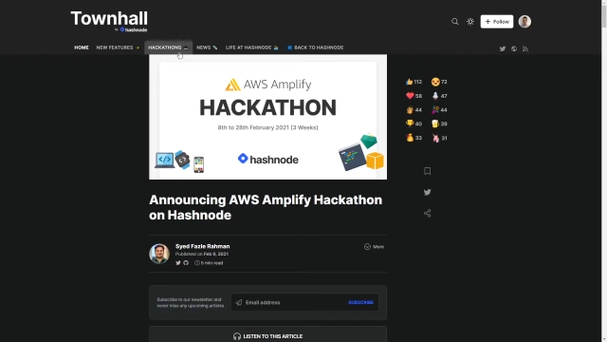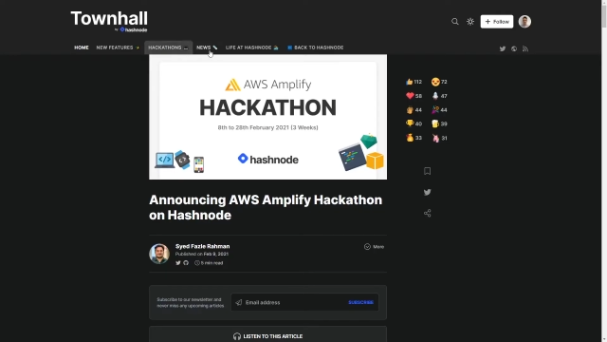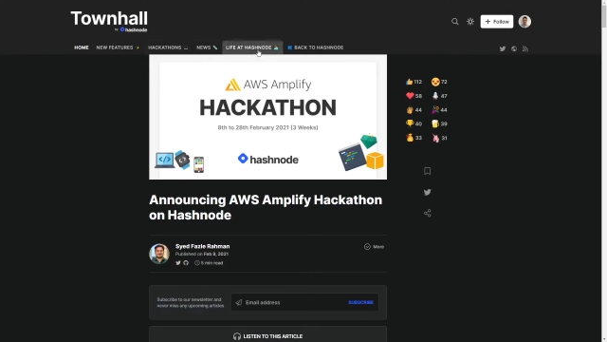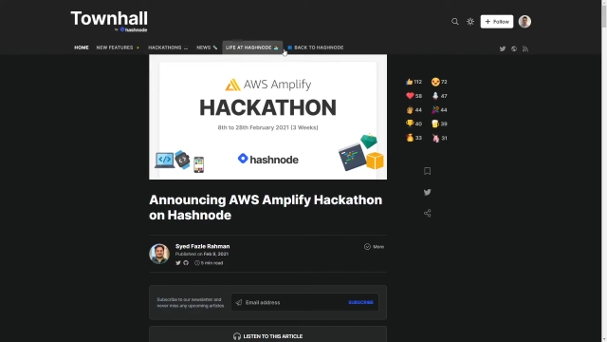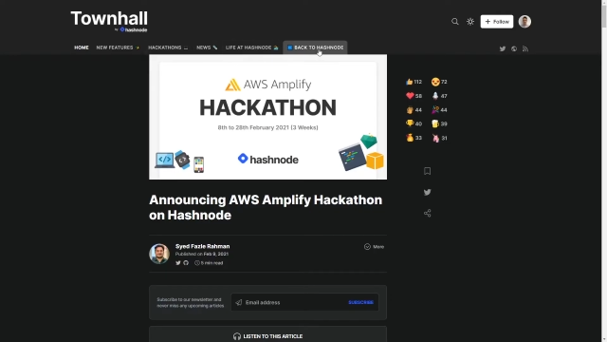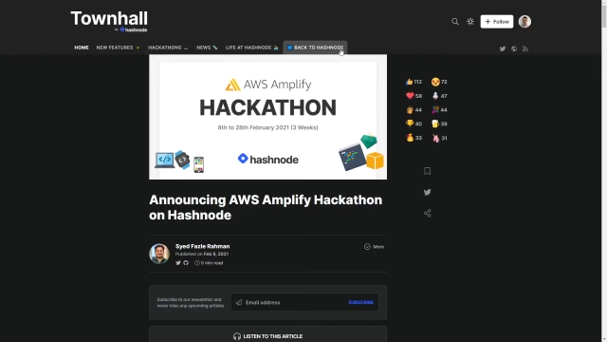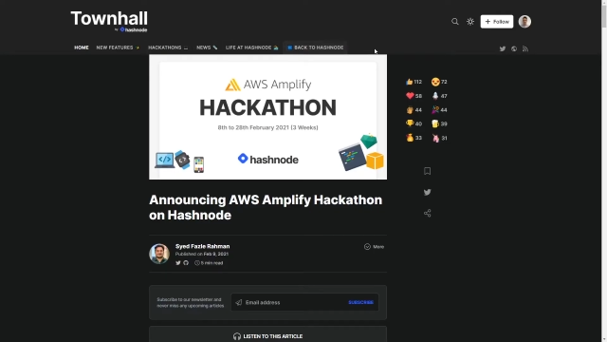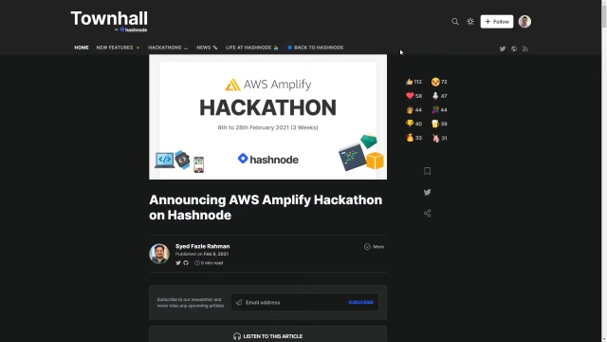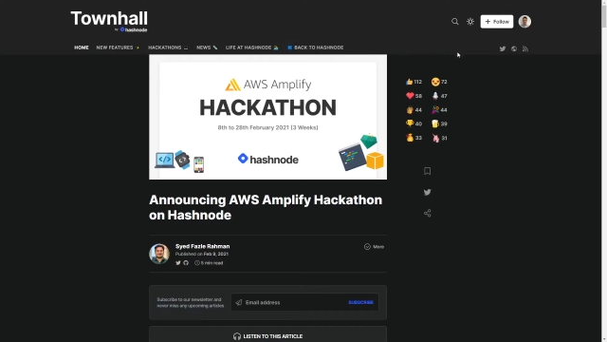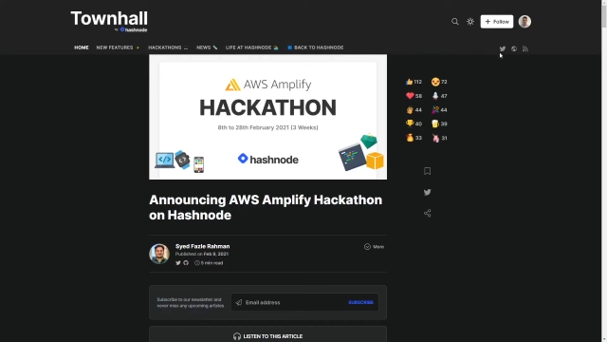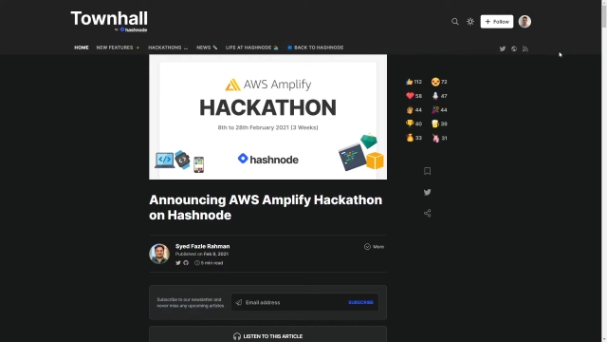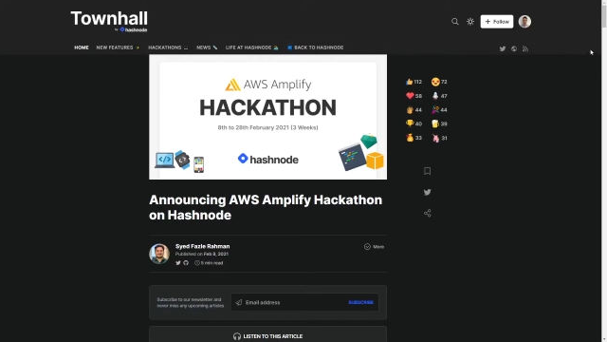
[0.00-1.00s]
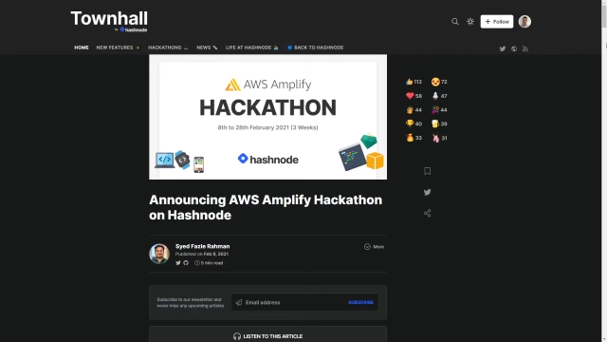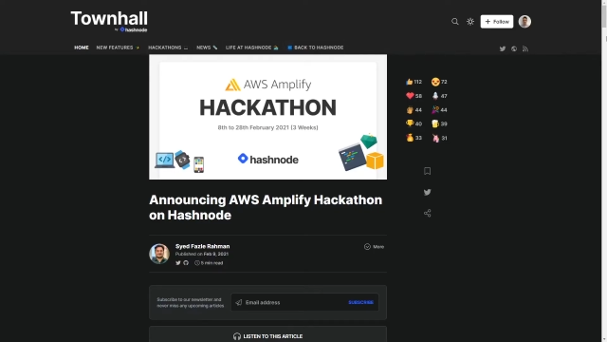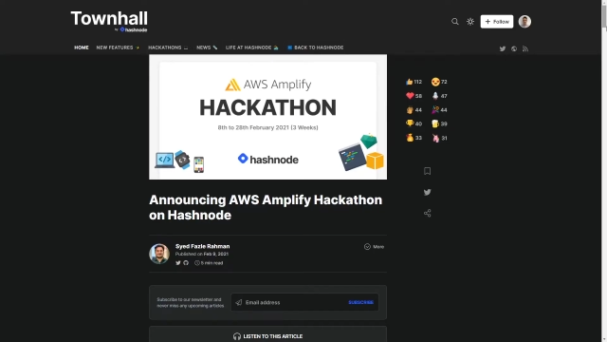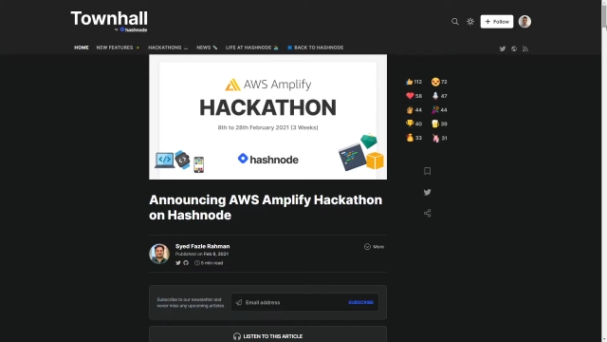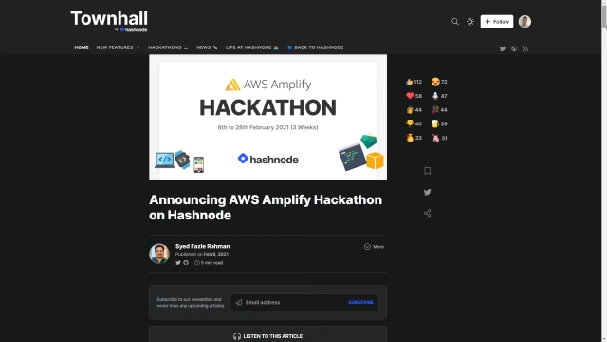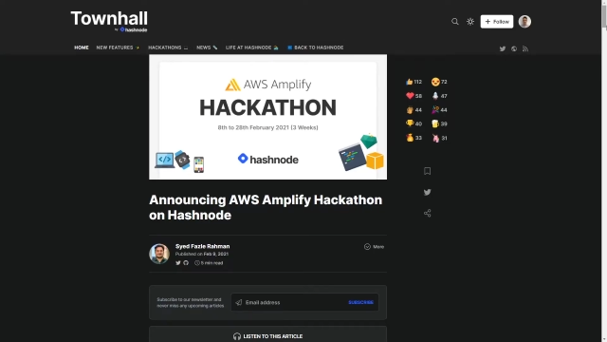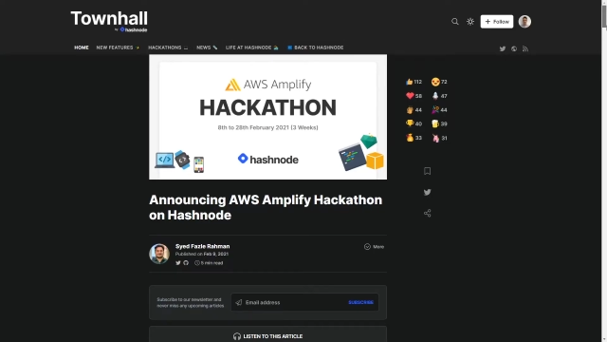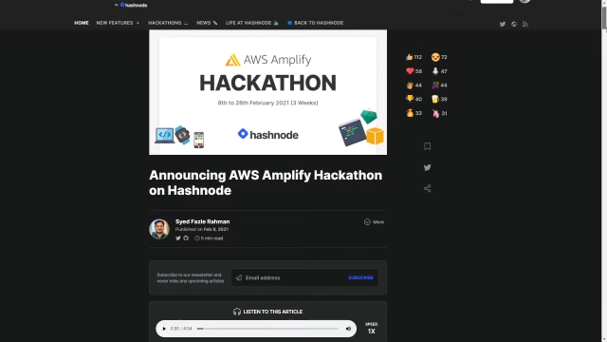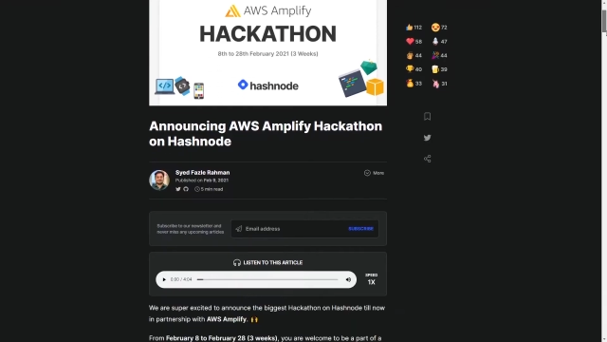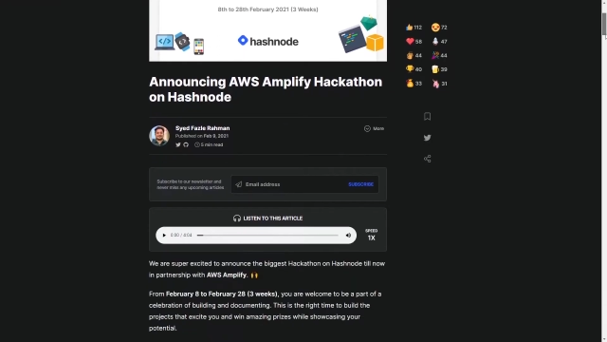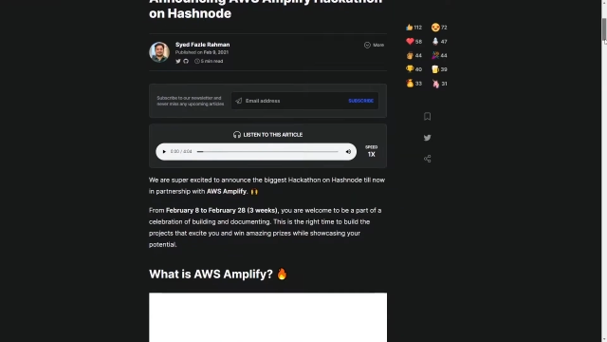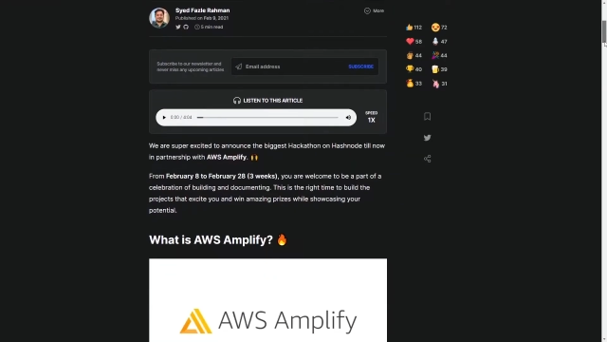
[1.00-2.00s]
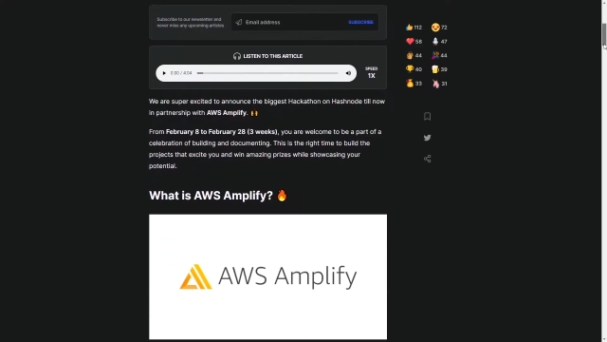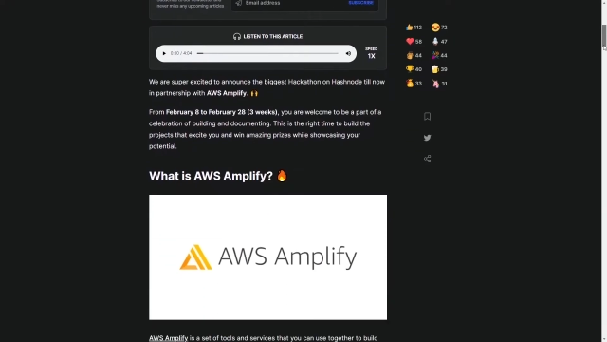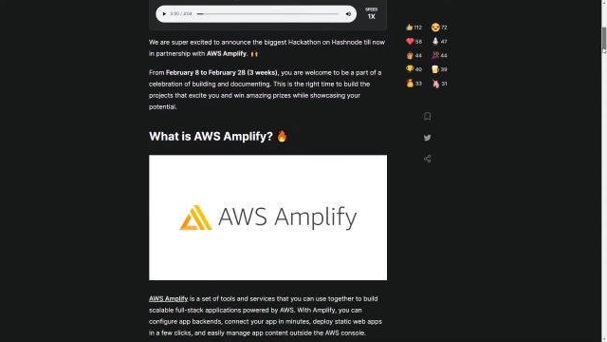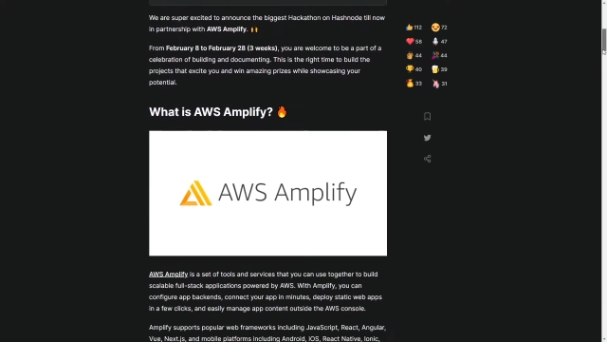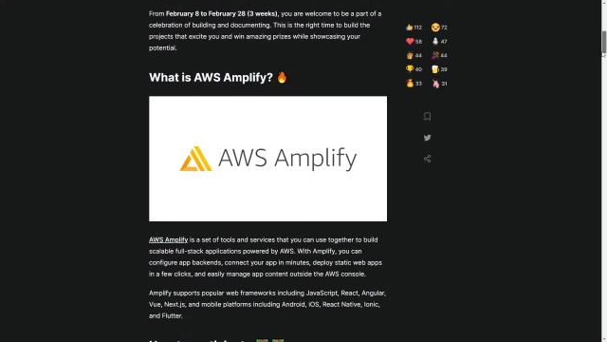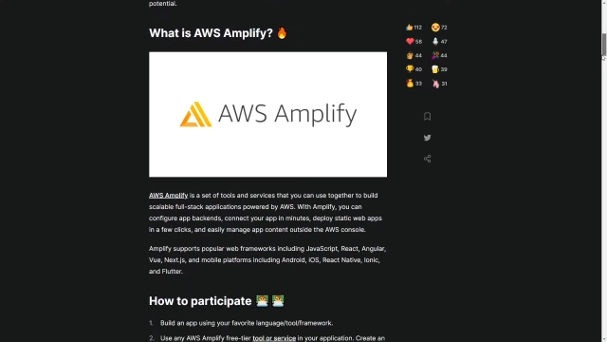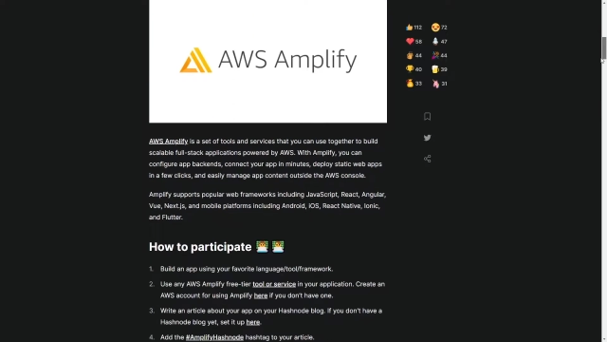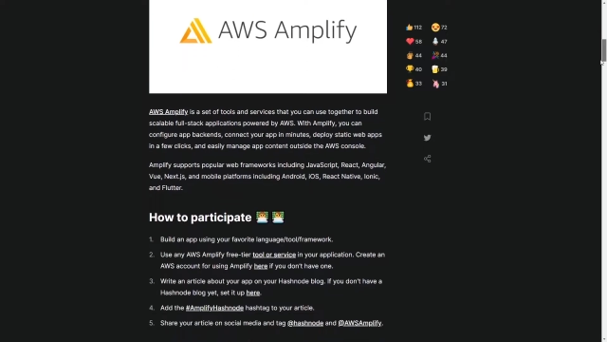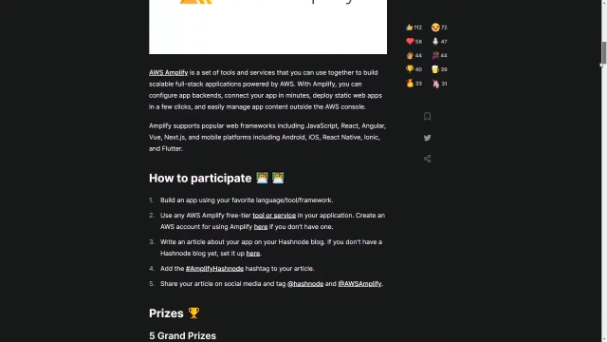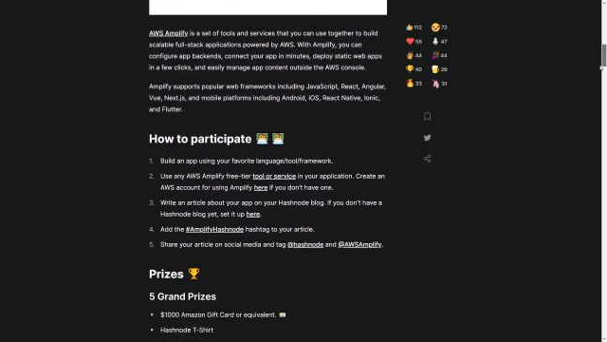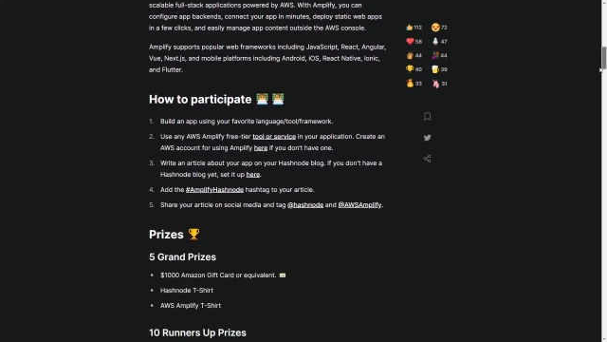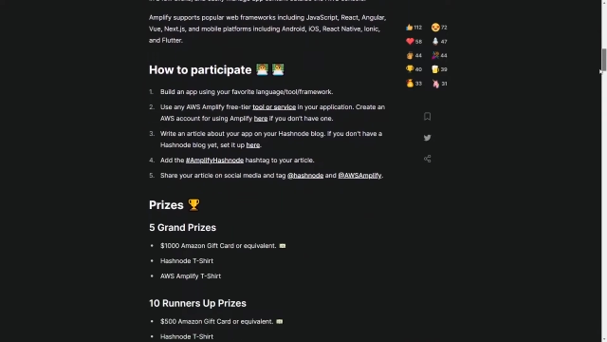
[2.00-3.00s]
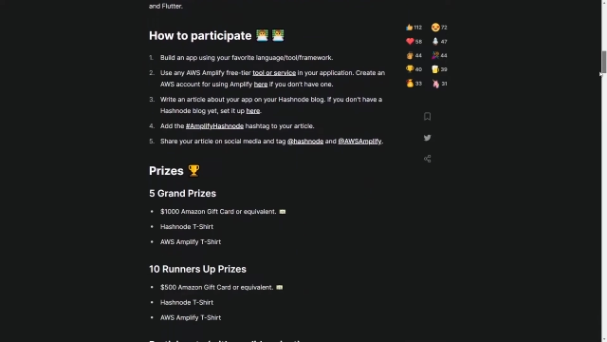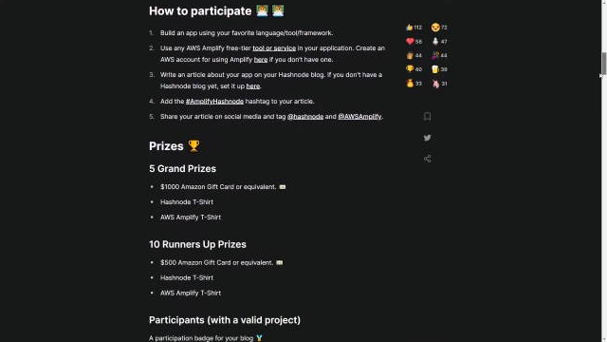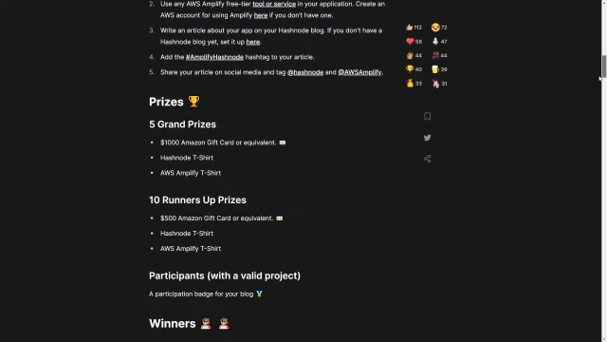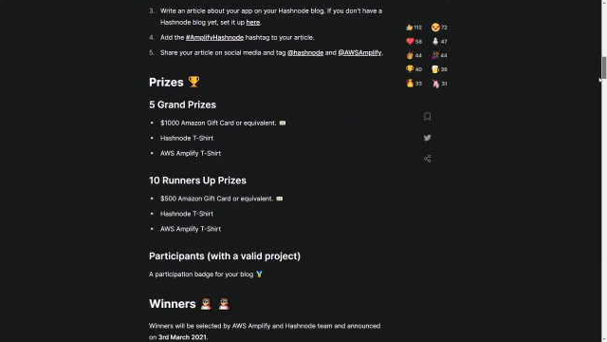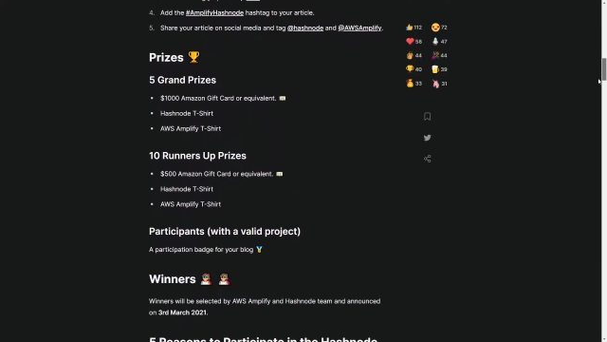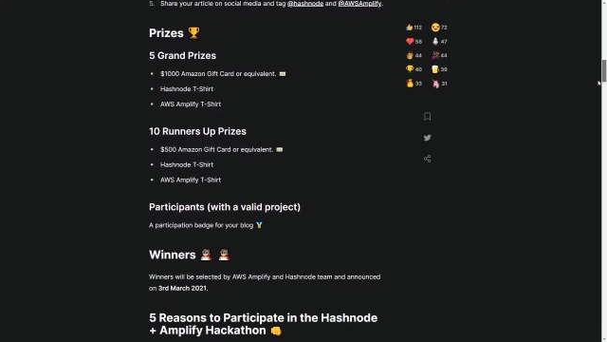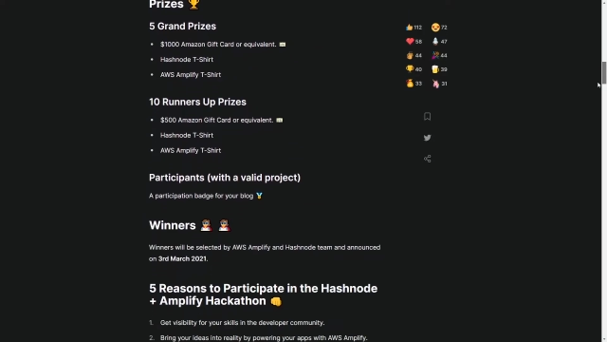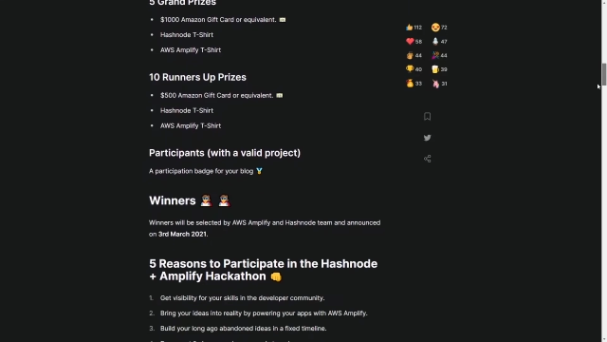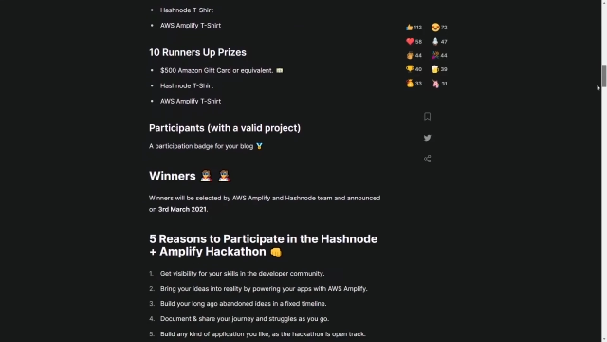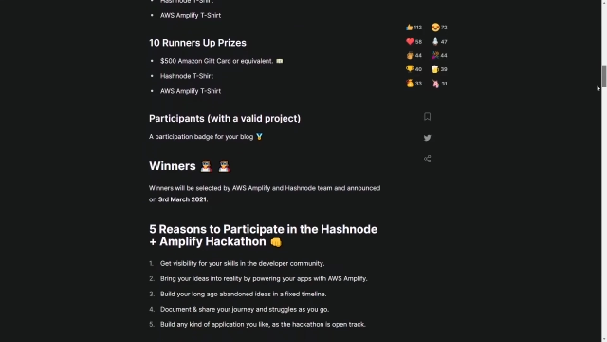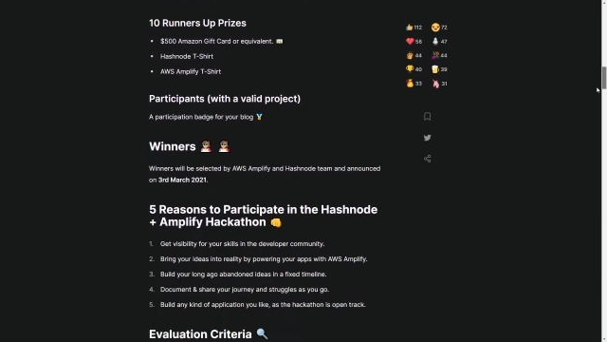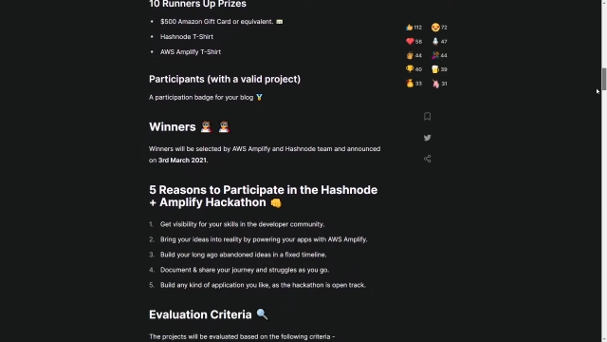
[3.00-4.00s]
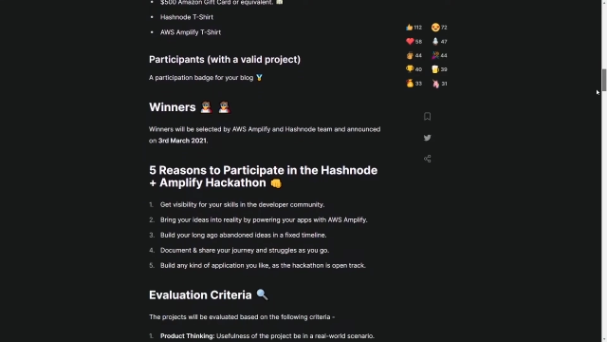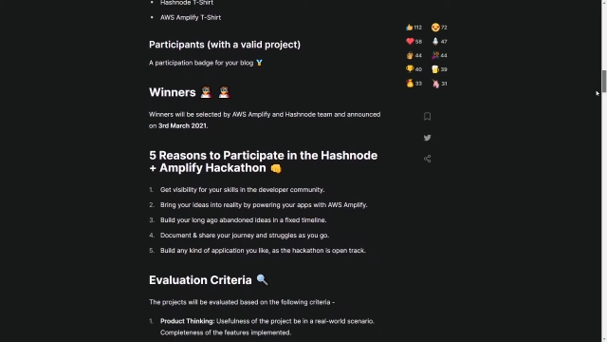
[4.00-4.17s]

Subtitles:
(no speaker visible)